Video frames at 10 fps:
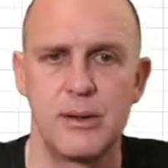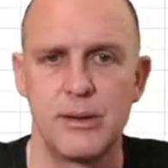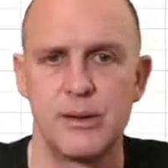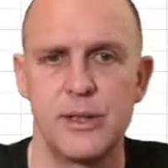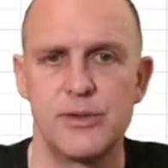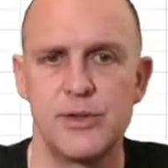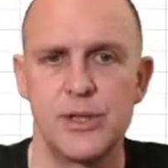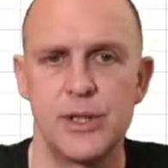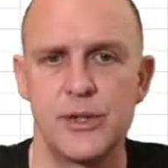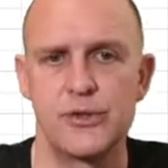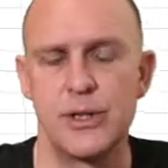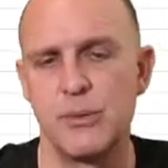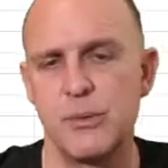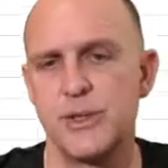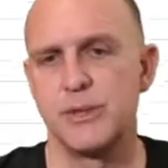gives you the answer. Now
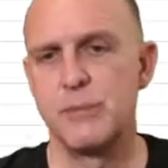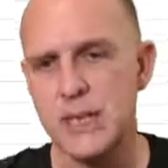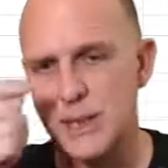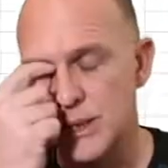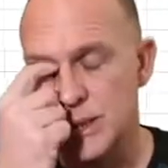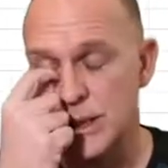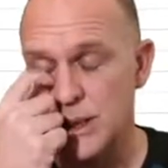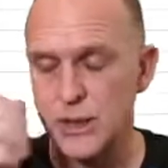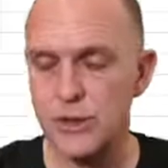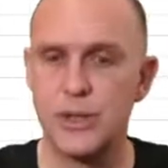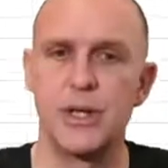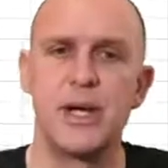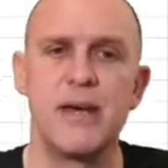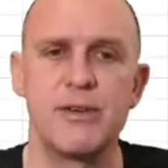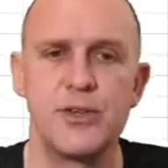what this means is that you can
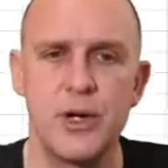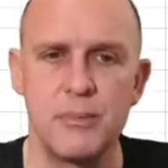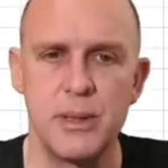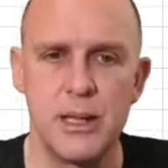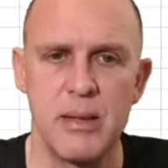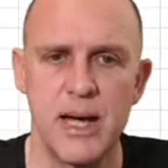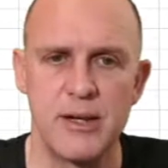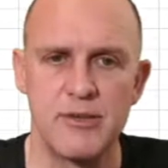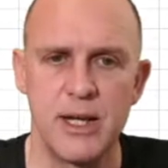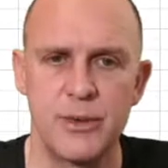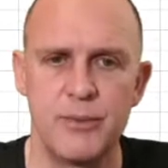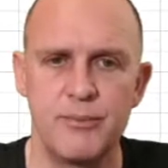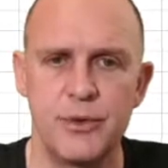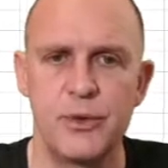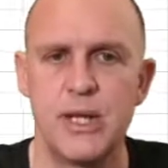never type in a bad value.
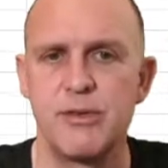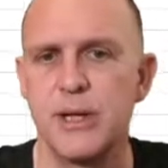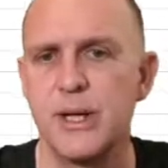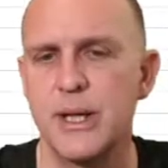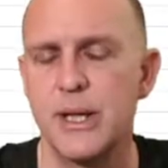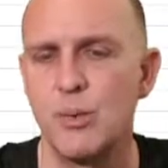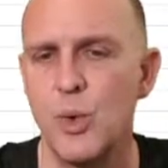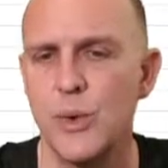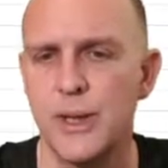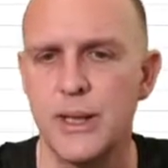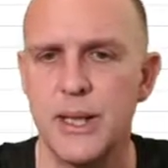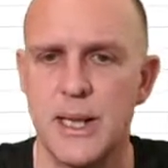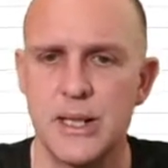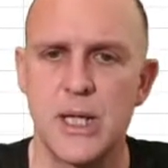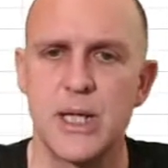You're never going to get a warning
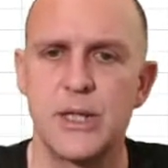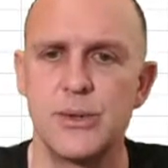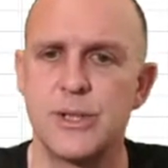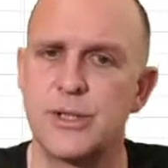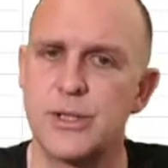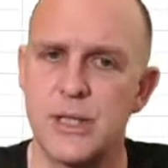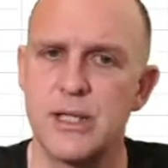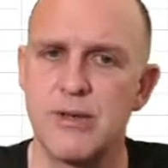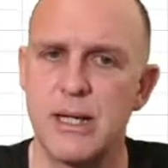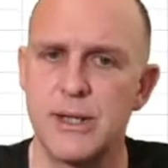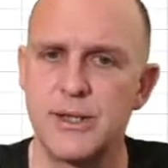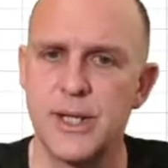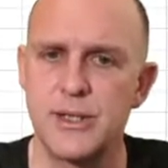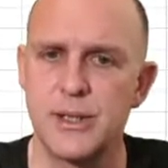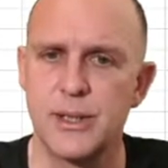telling you this is invalid
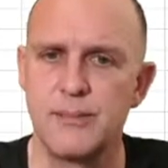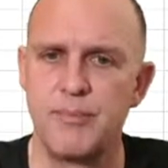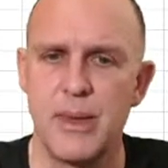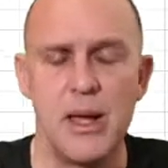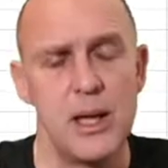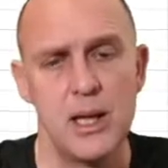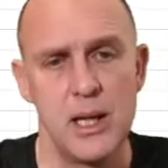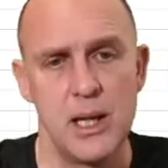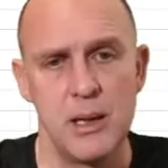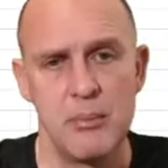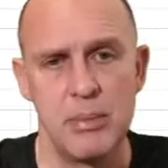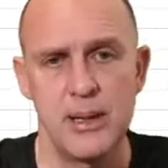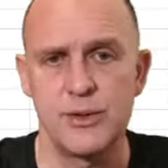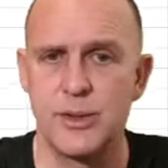data, but